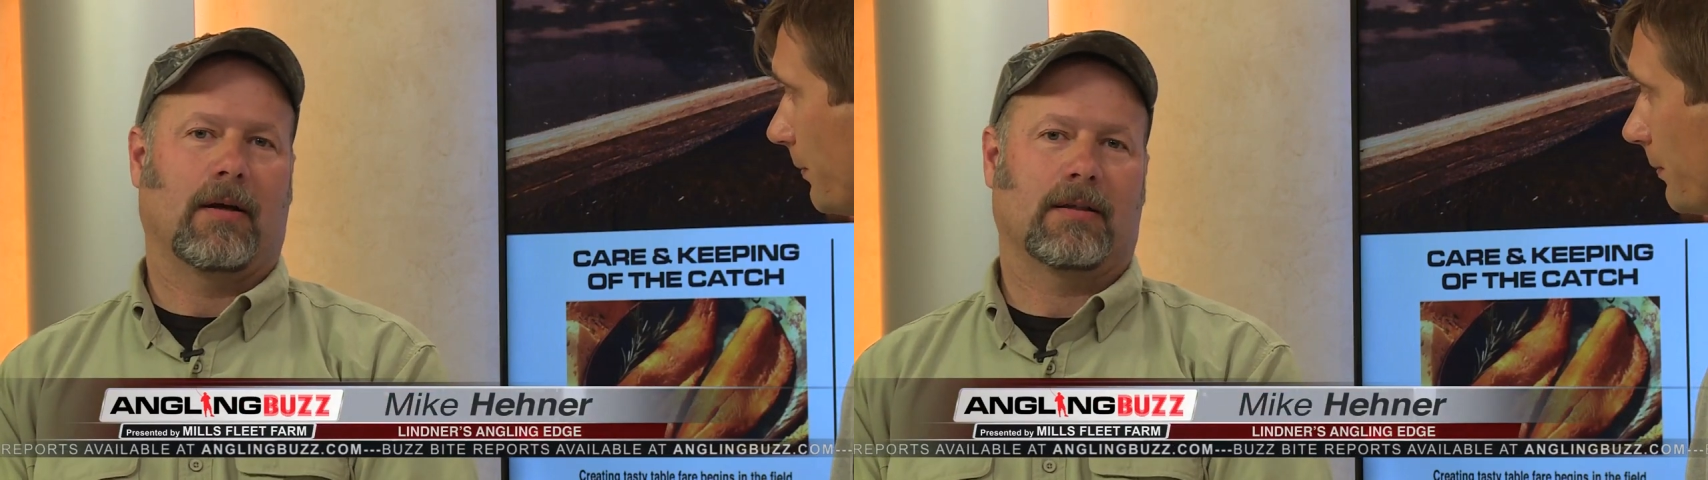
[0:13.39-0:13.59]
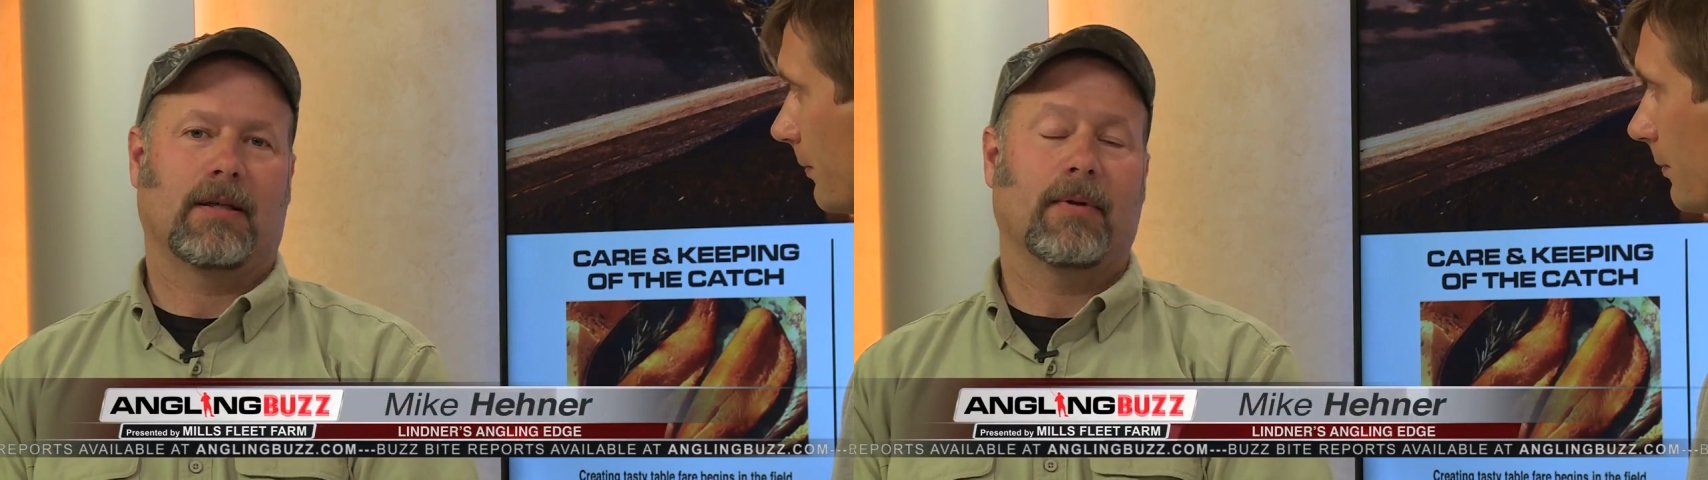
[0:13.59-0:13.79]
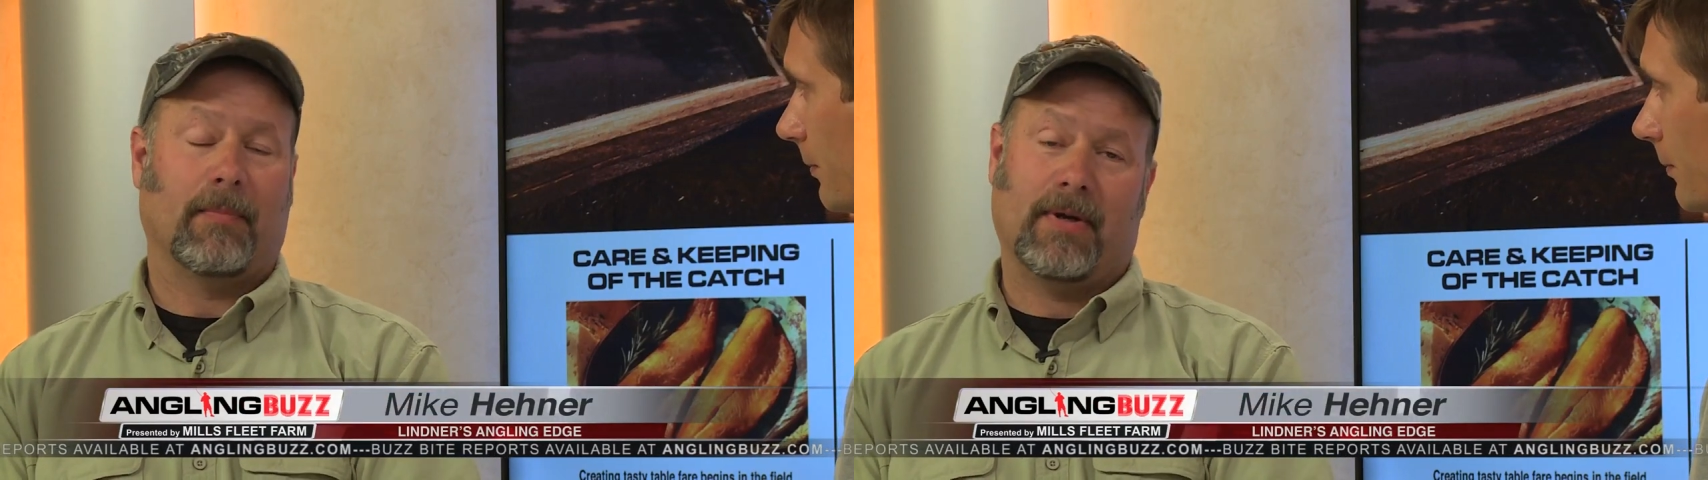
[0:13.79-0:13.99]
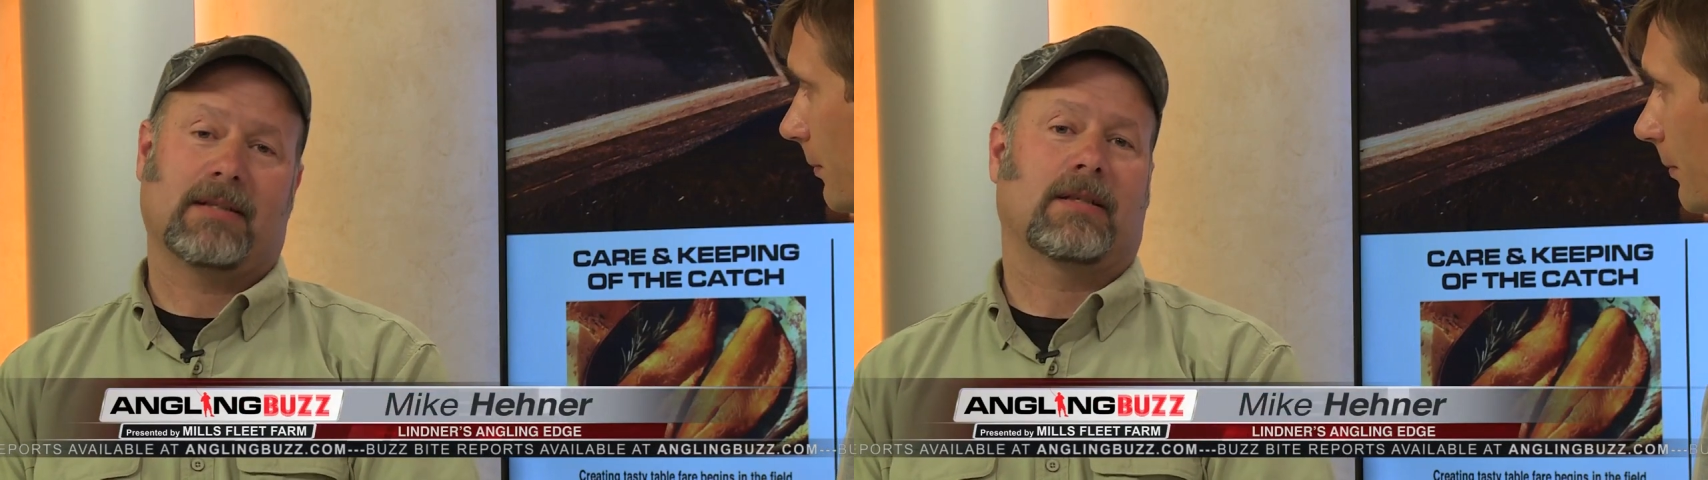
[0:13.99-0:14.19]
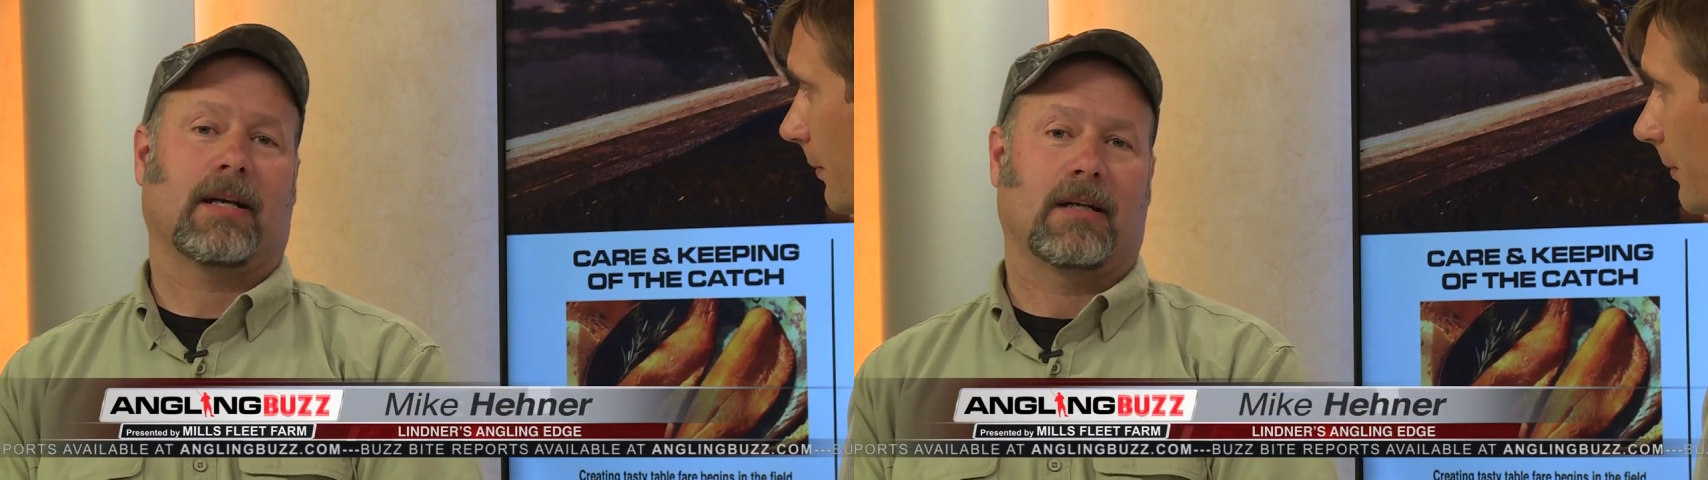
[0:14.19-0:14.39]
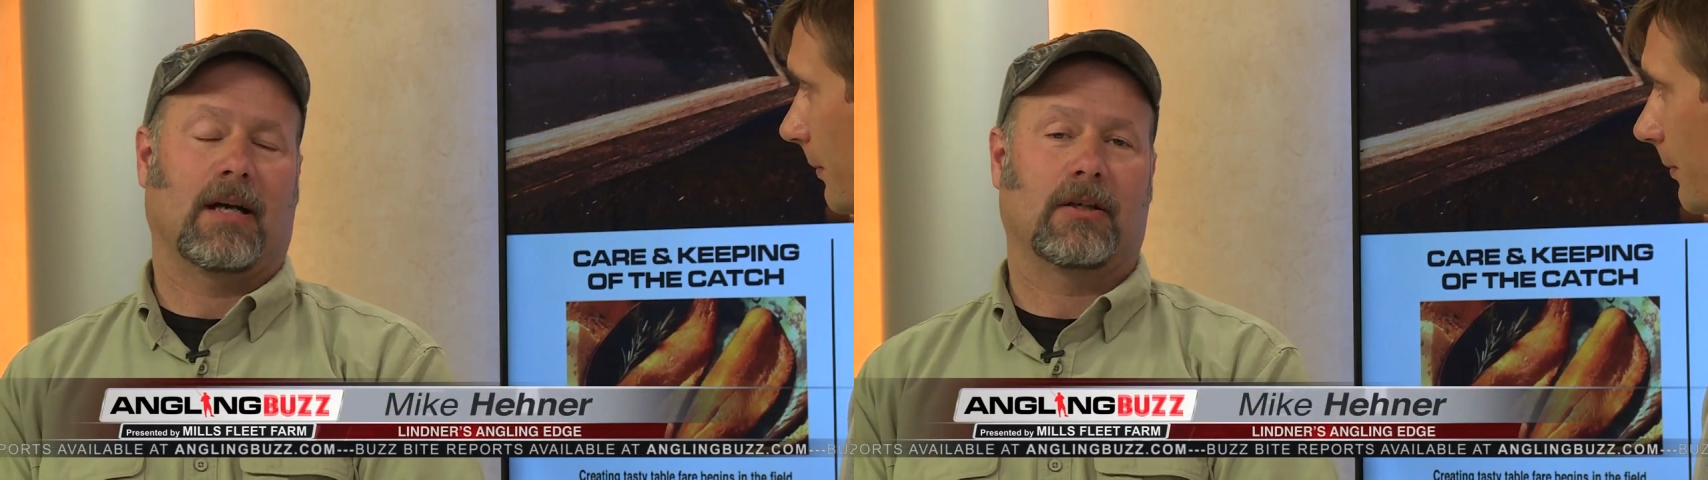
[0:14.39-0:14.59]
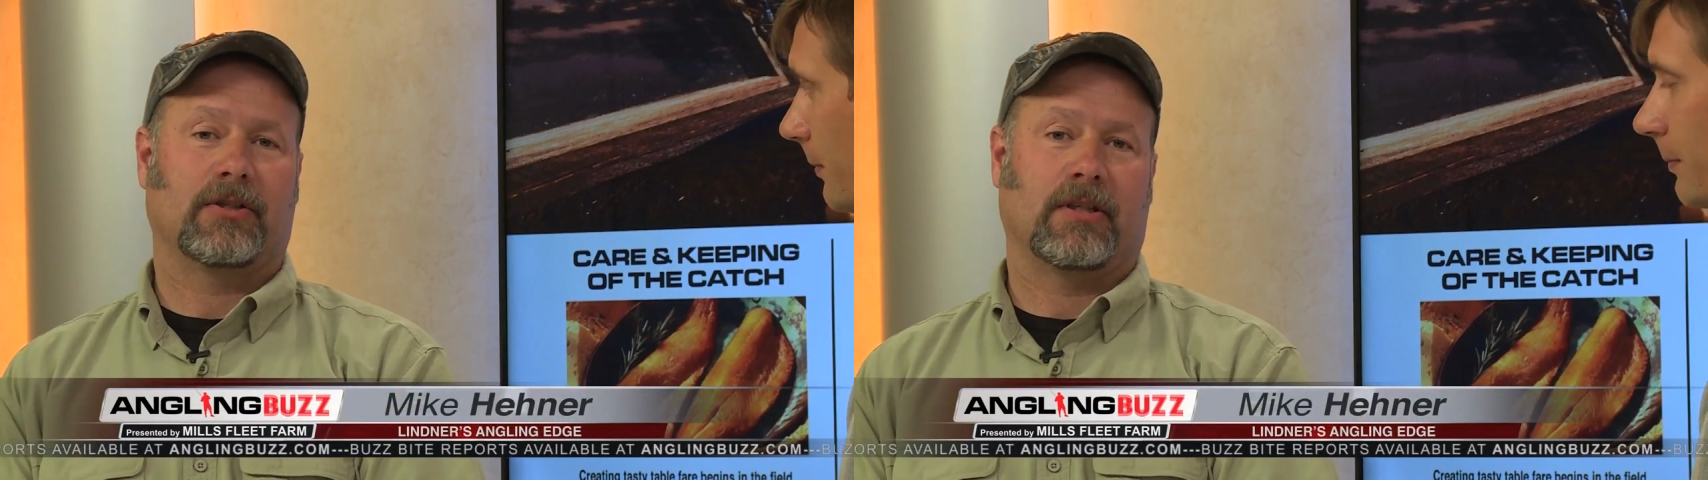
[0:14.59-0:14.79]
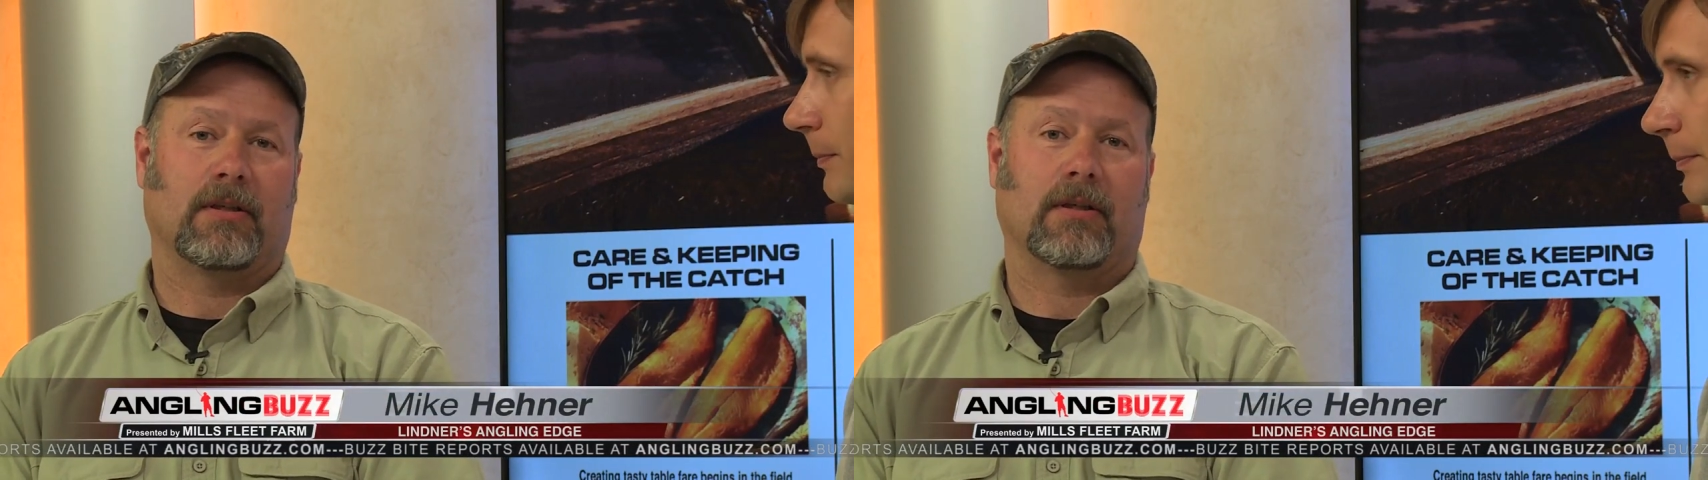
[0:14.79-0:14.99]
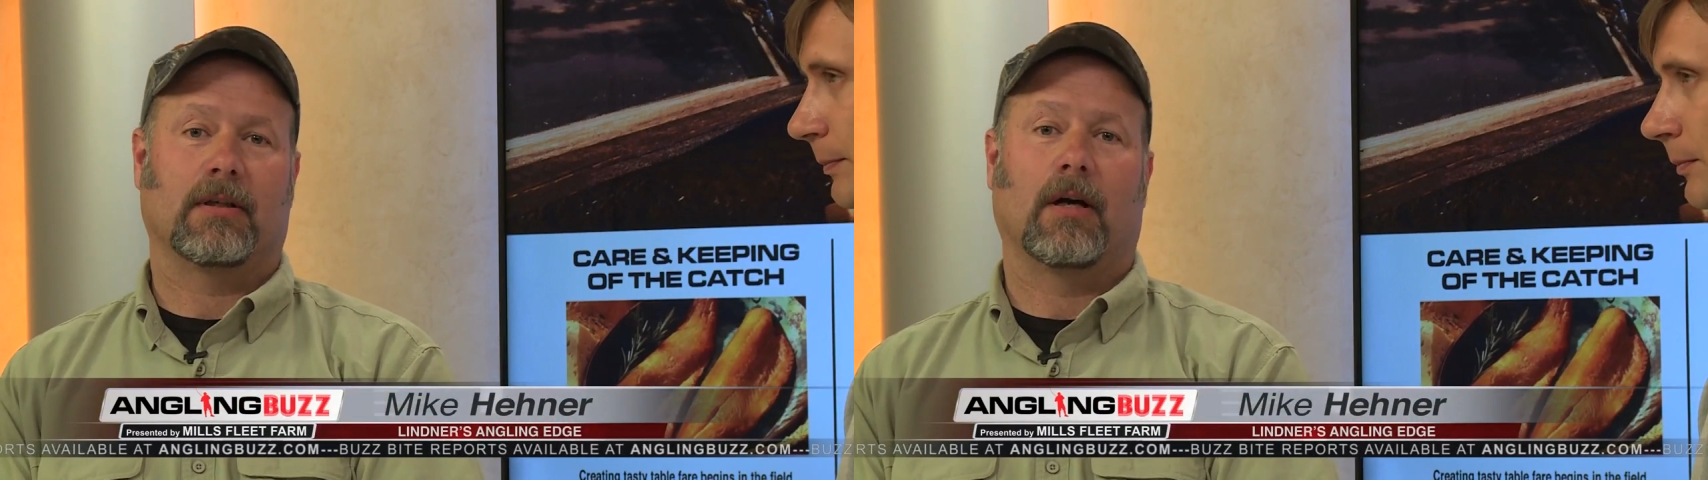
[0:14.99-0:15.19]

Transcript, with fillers: some of the best technology